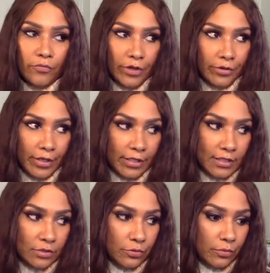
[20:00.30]
very
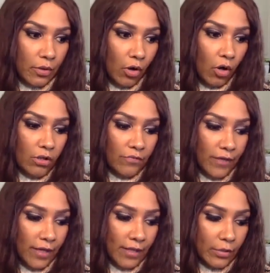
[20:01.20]
into all of
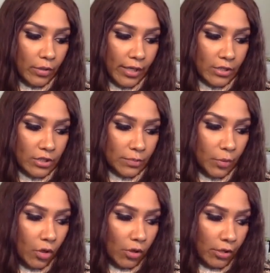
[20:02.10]
that. They were actually
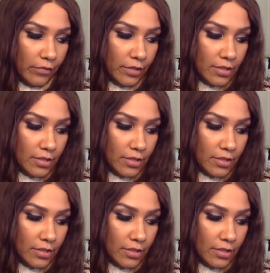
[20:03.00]
part of it.